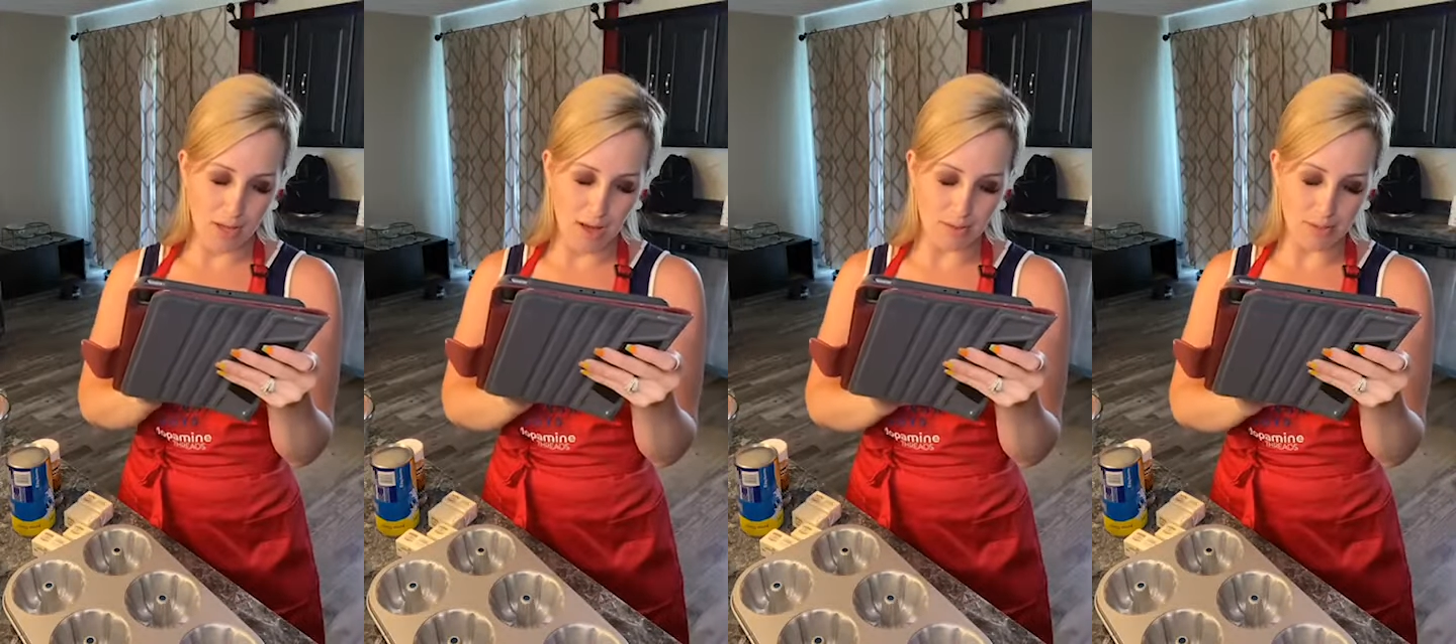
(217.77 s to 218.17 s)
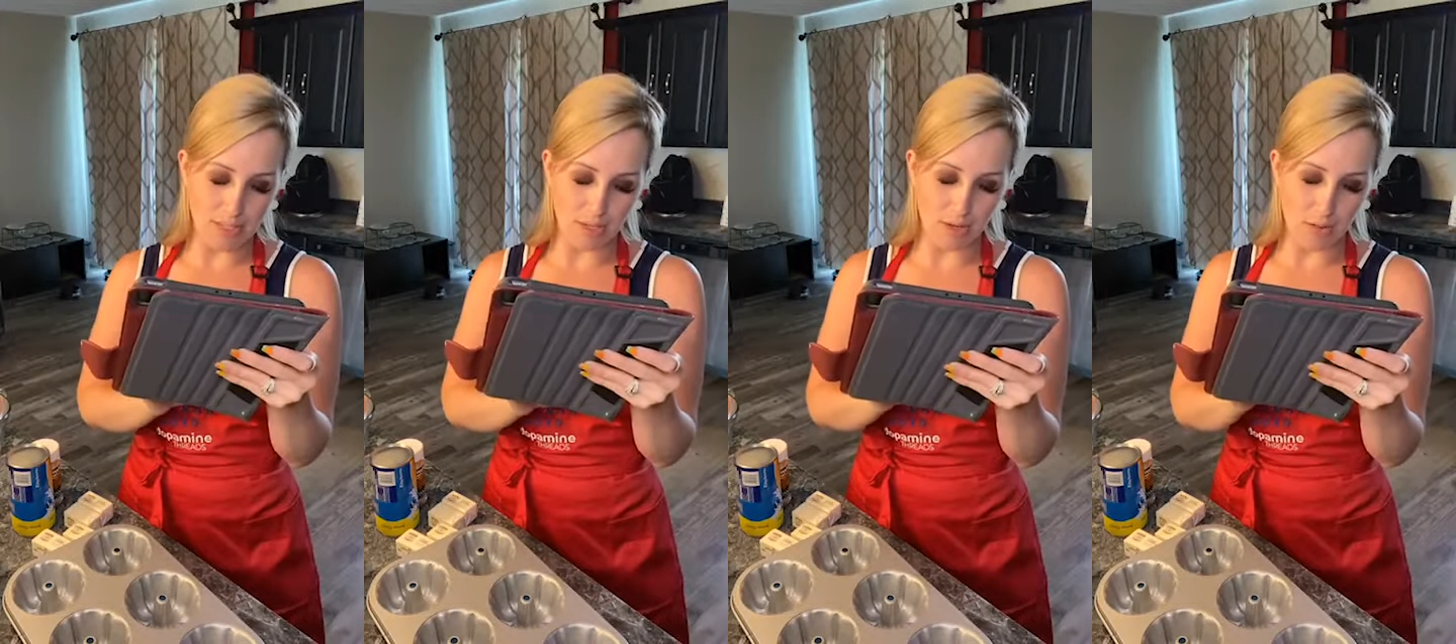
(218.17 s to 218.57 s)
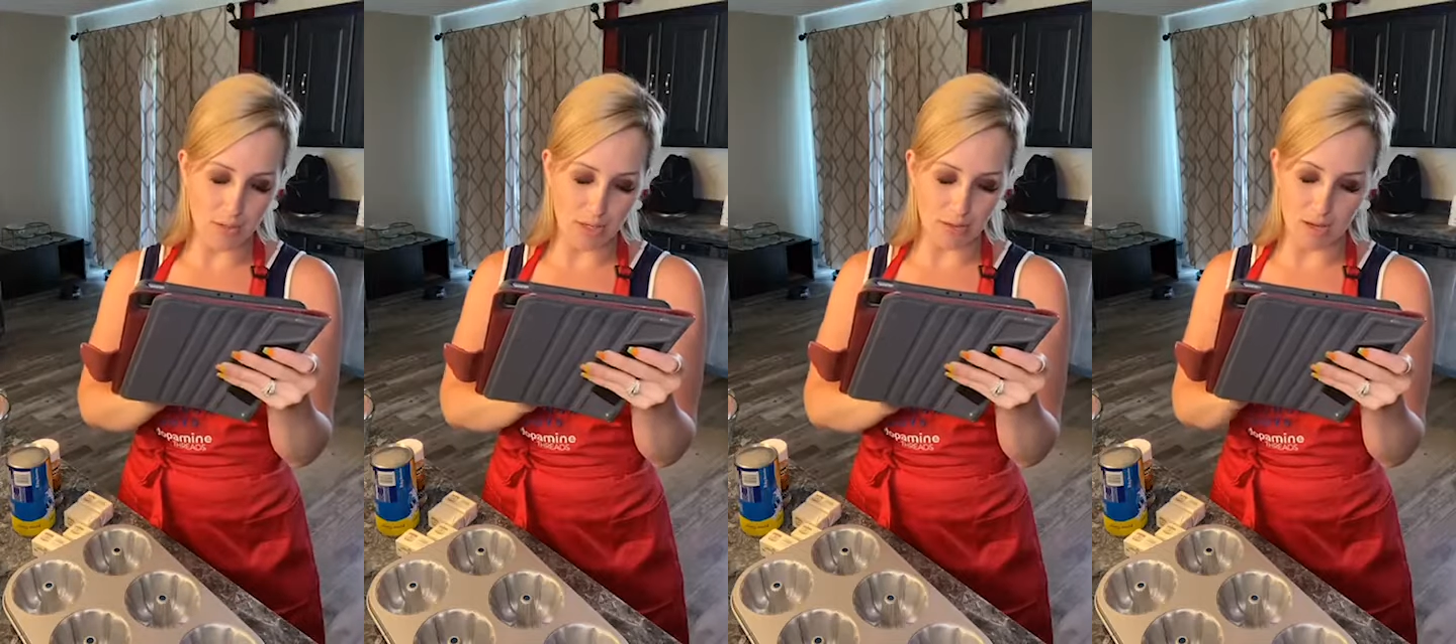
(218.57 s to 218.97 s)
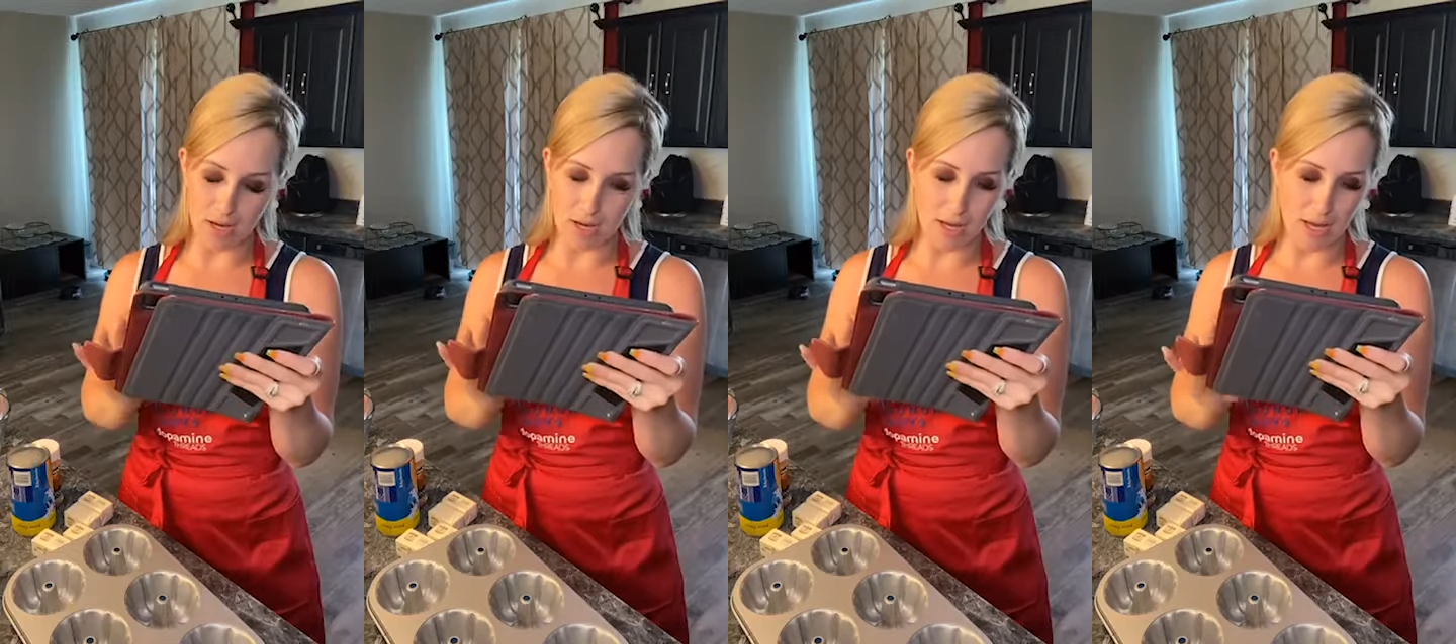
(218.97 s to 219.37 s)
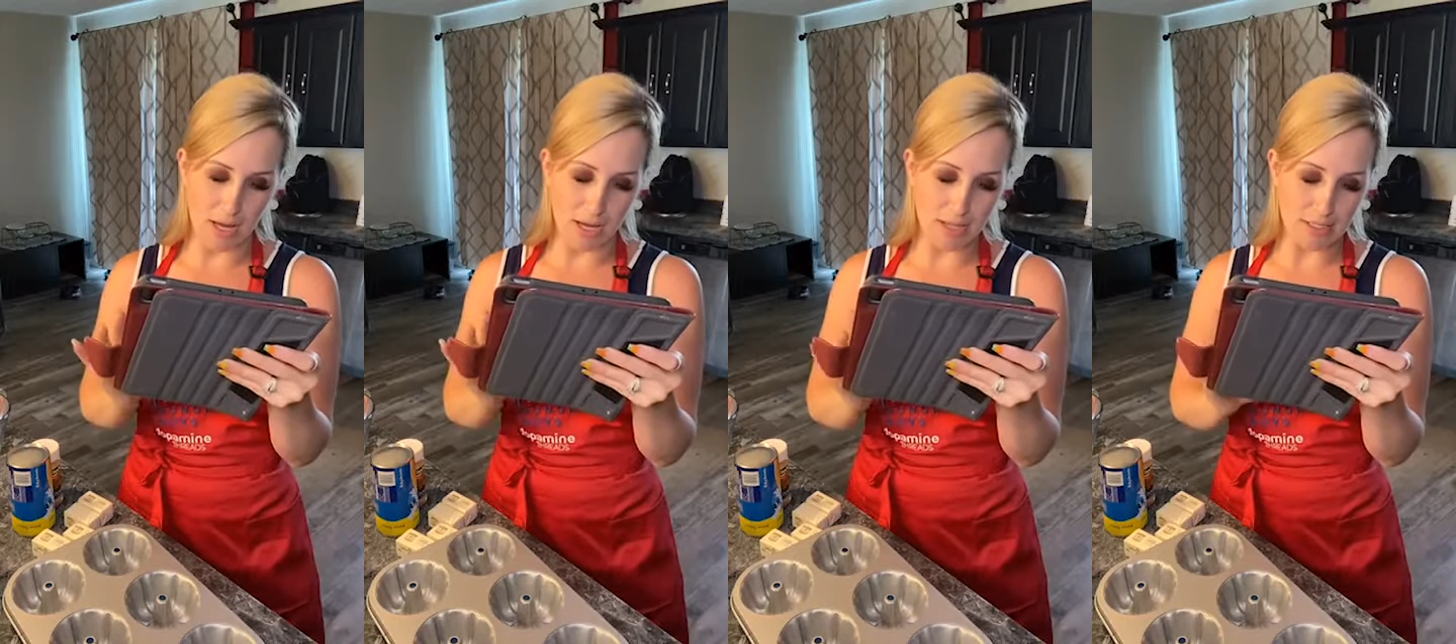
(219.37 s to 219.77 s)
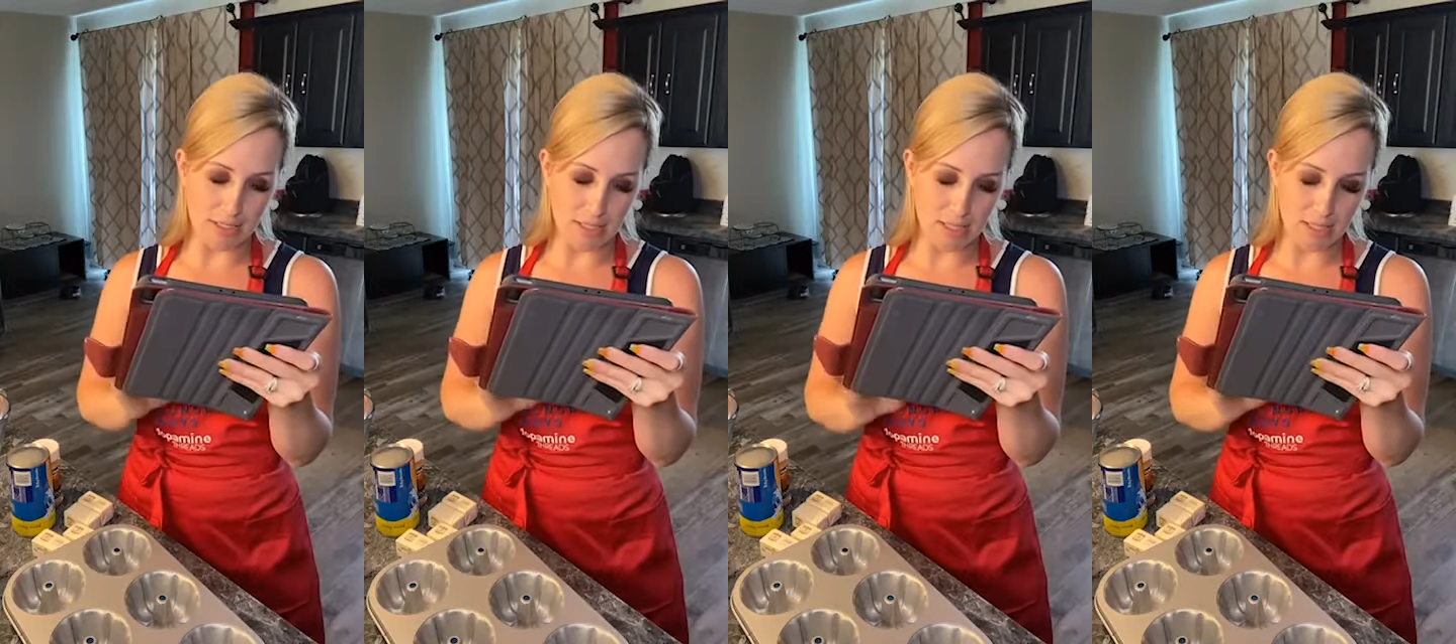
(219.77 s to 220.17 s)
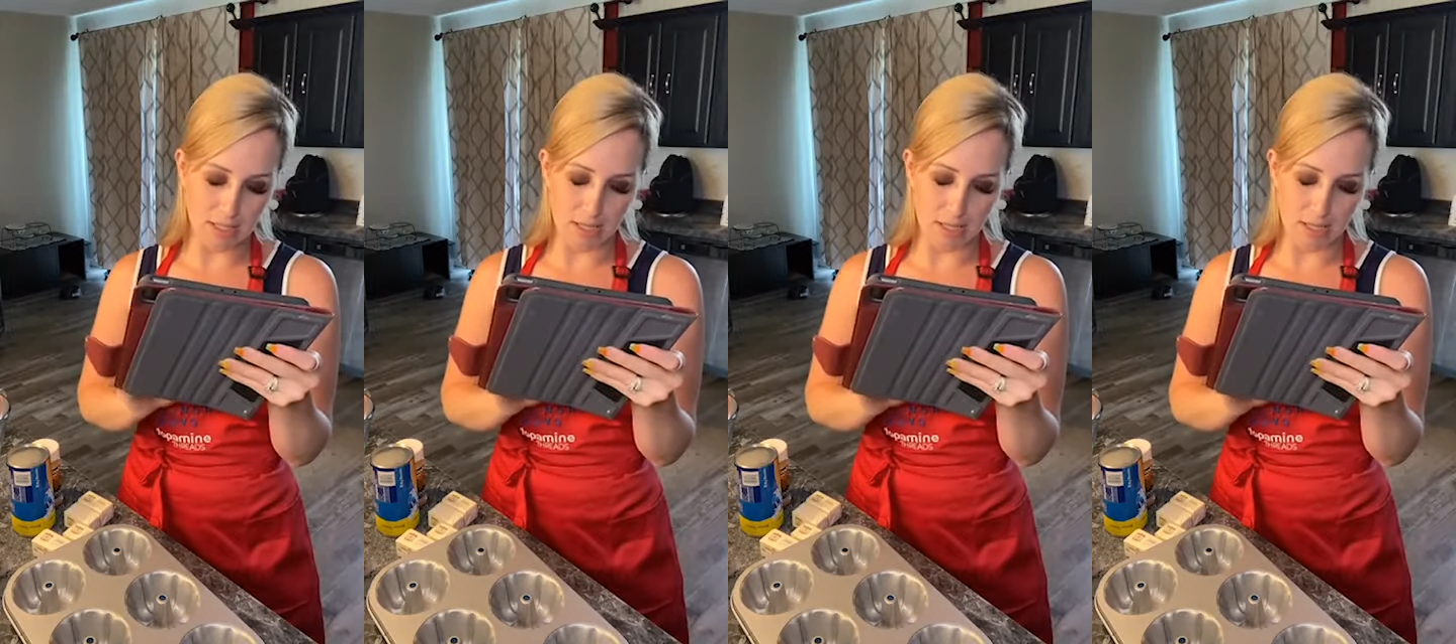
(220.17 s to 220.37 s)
How is it going, you guys?